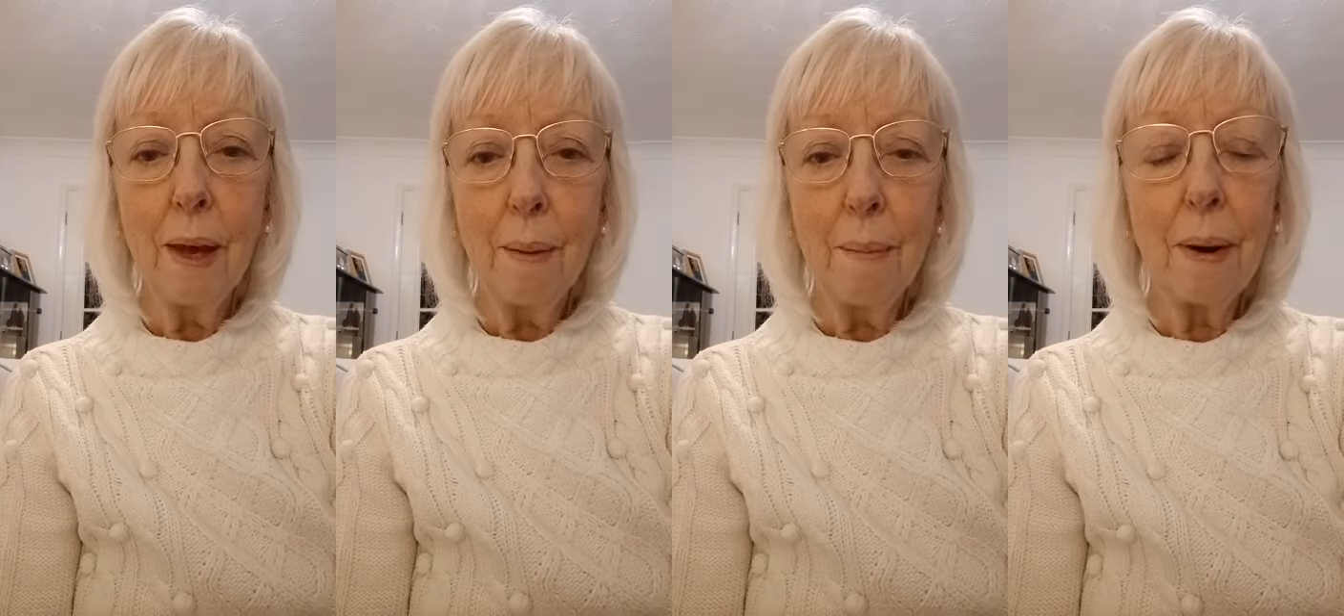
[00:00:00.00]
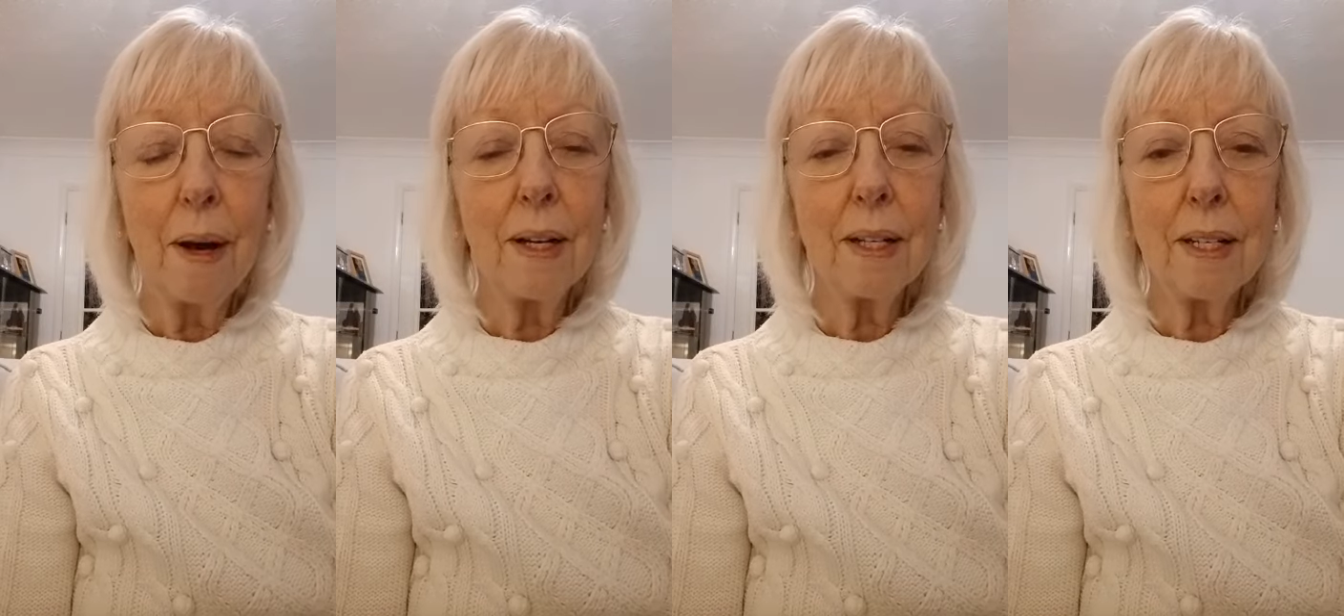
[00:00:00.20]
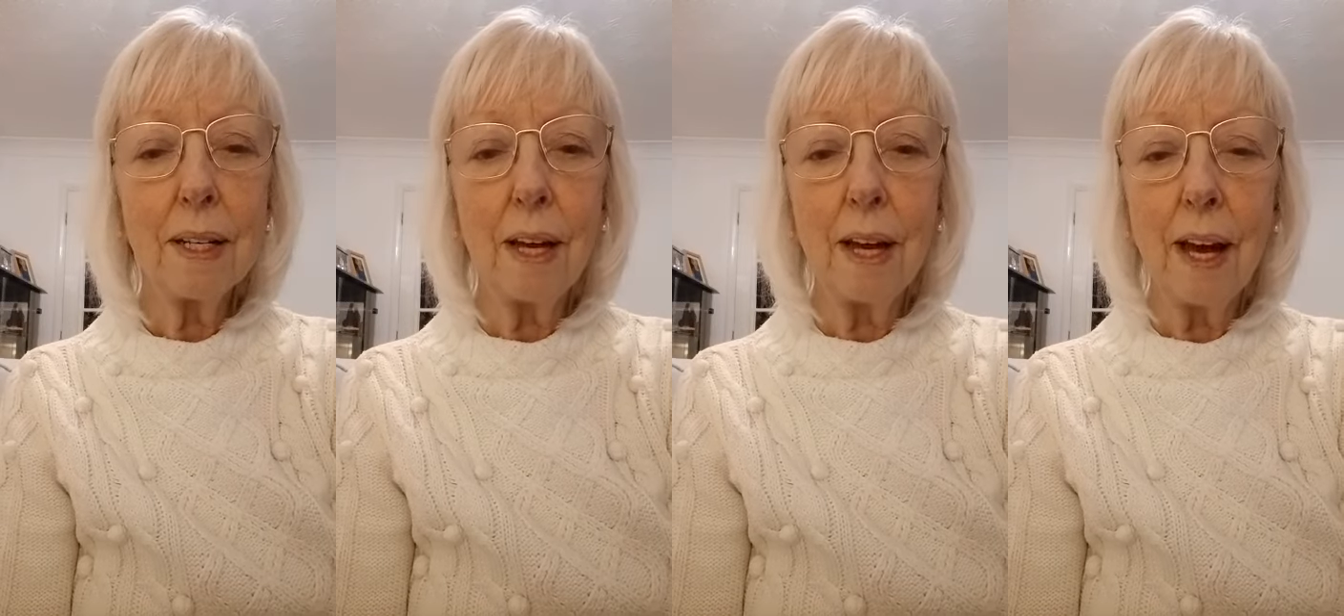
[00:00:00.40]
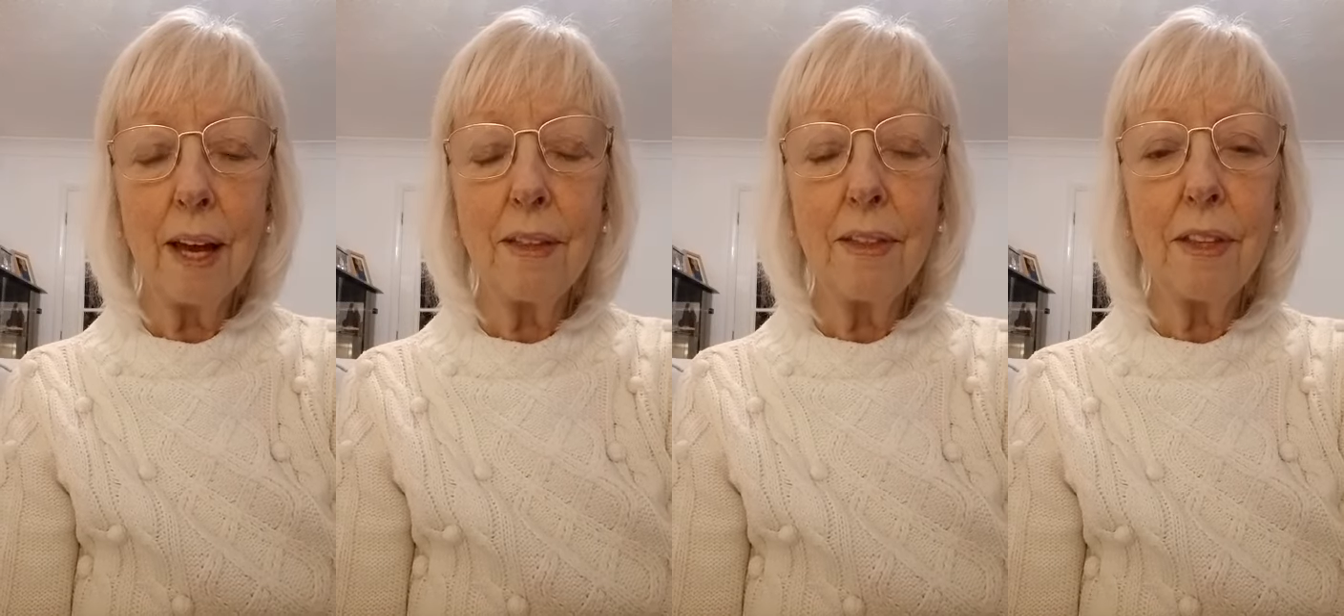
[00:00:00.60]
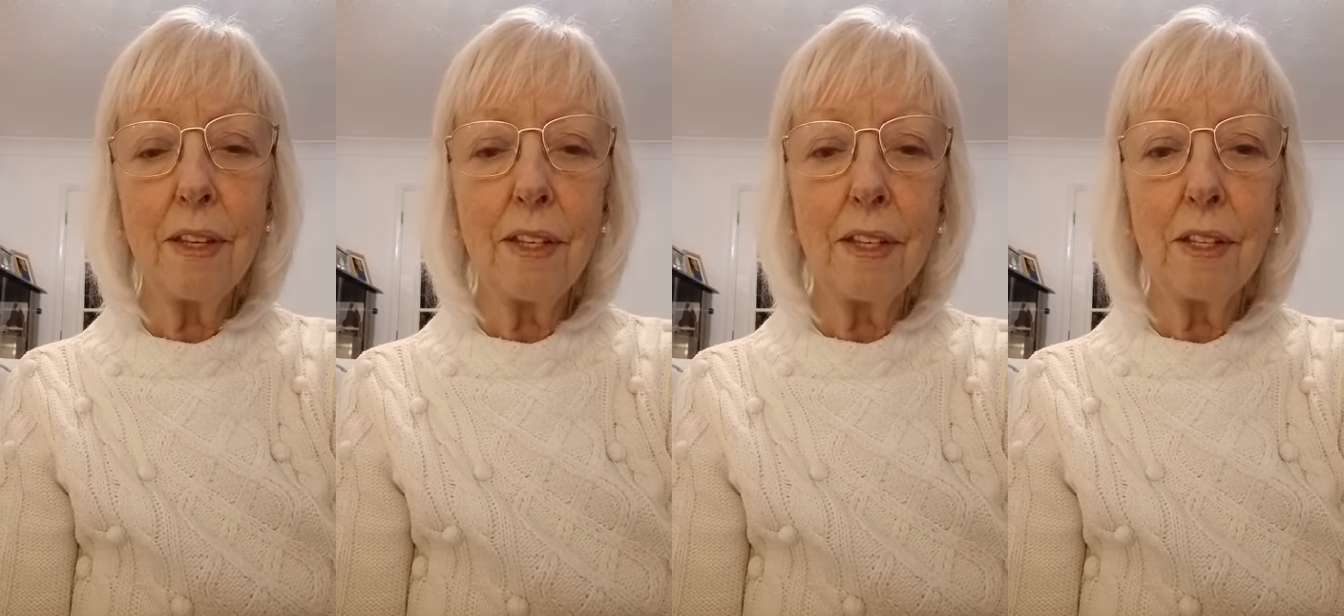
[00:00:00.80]
But I
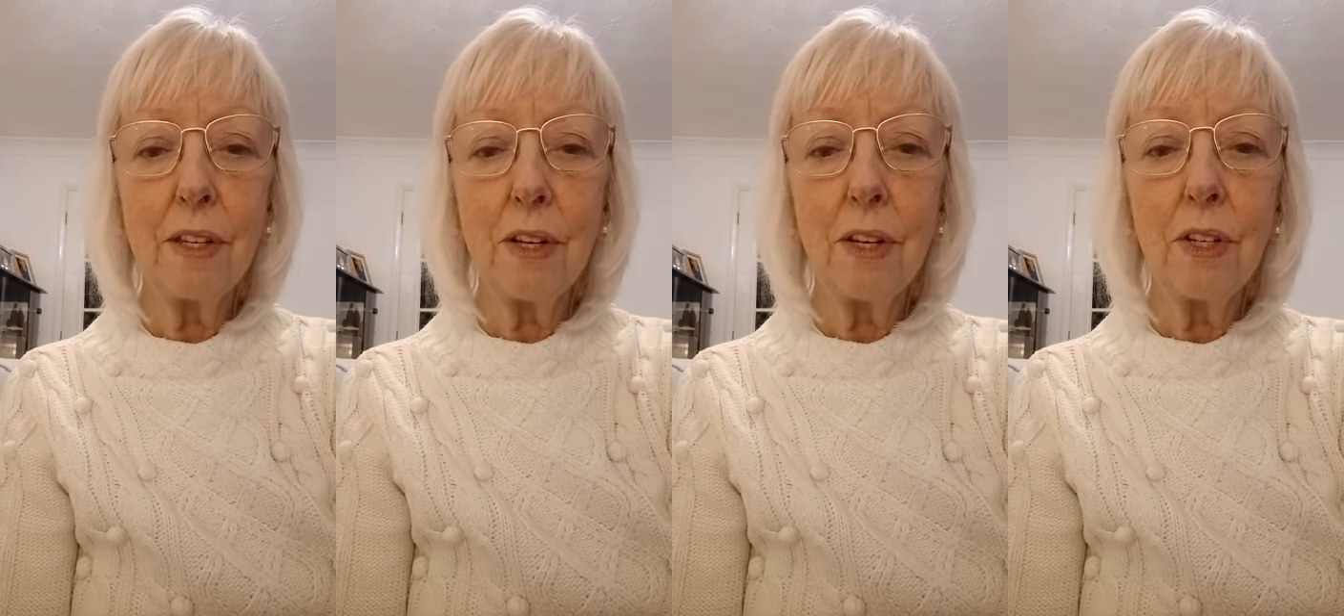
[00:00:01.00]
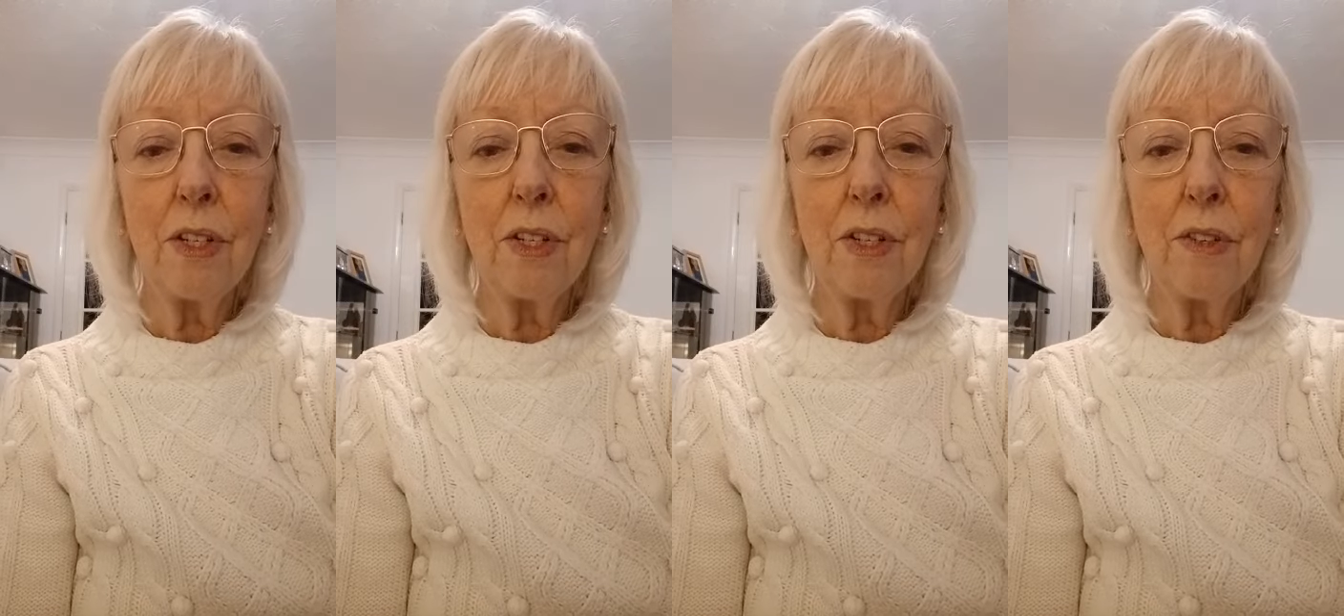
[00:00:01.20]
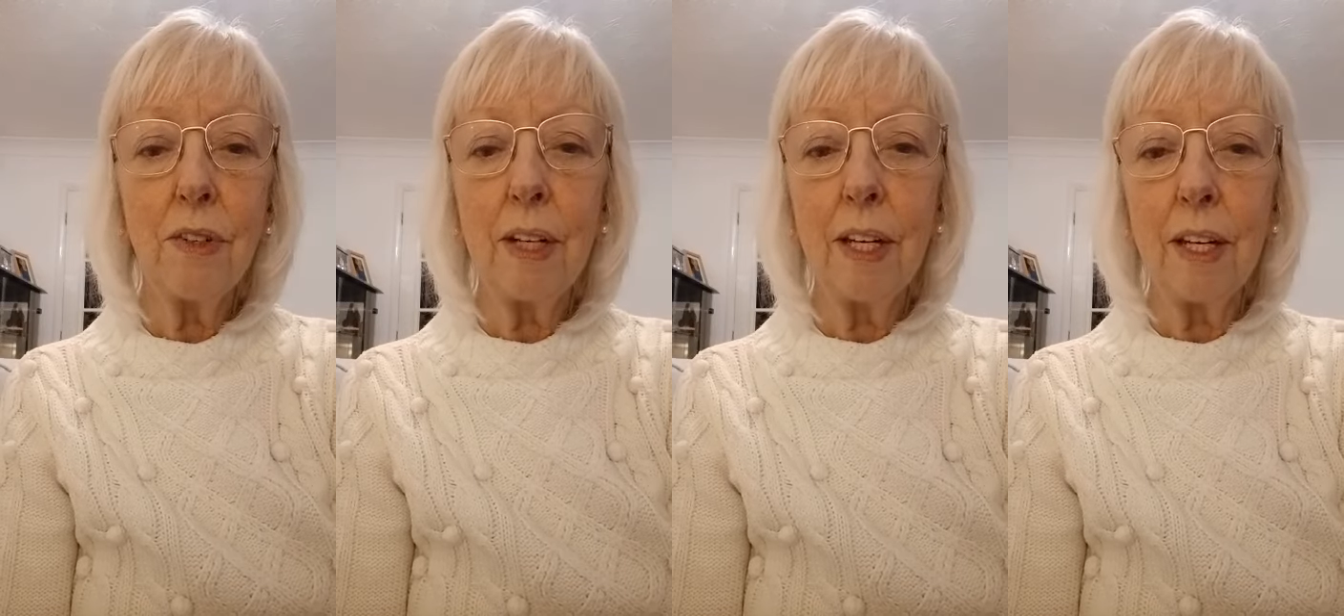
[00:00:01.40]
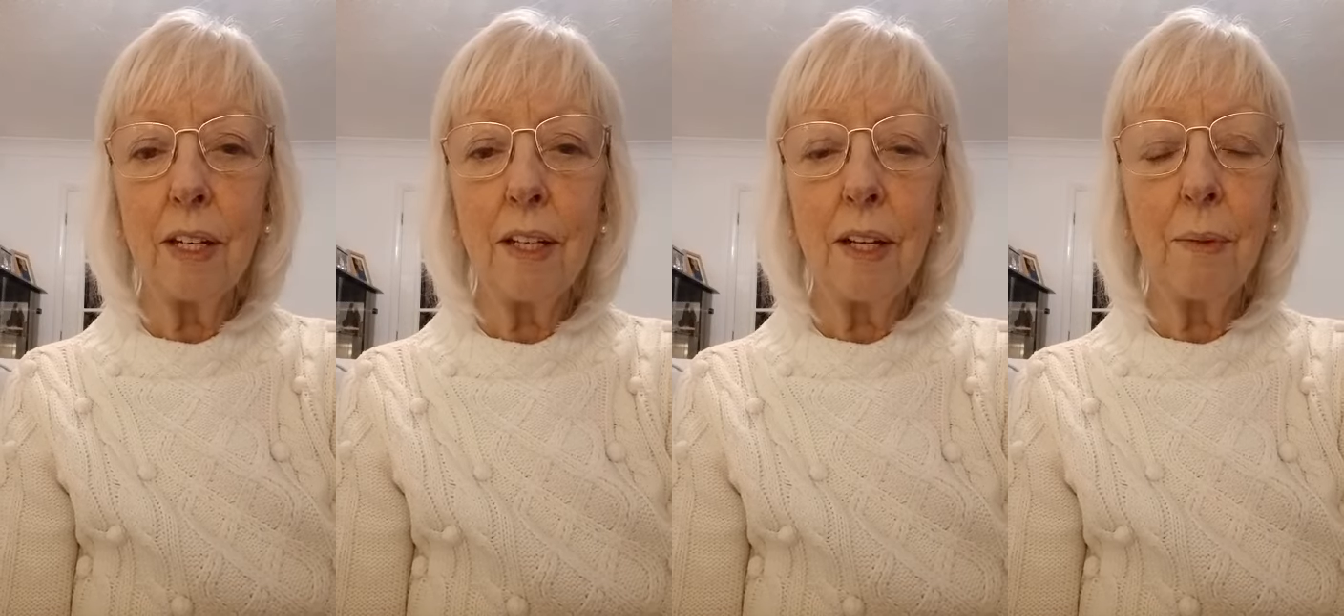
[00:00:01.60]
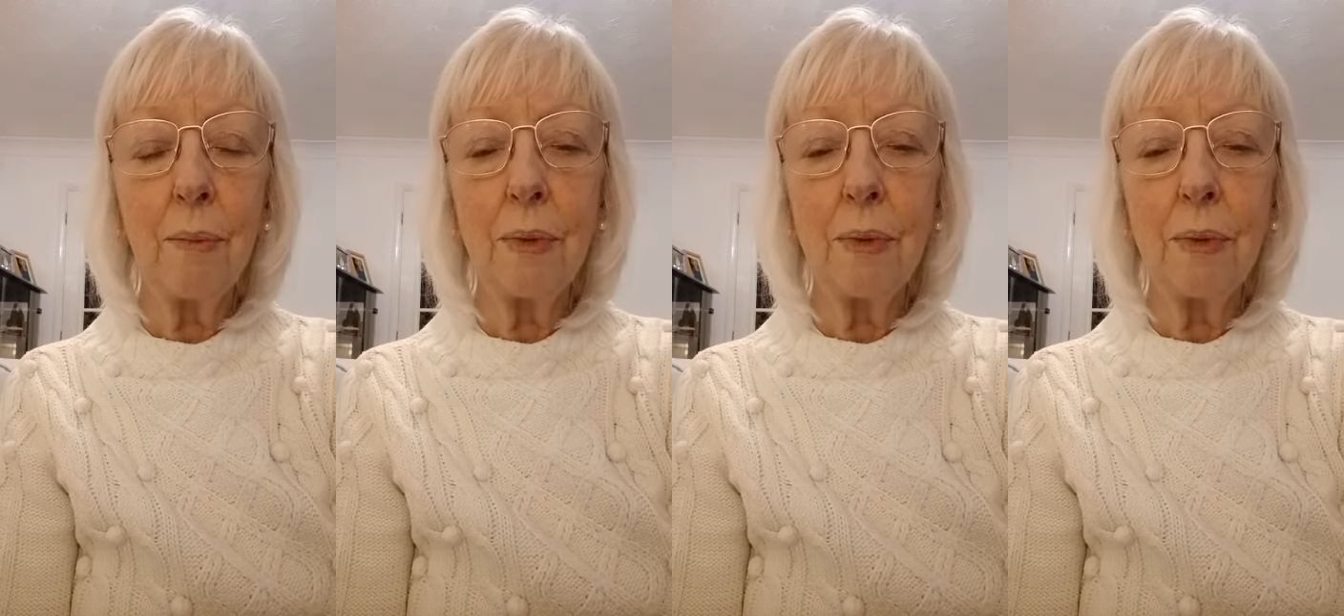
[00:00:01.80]
had the surgery and it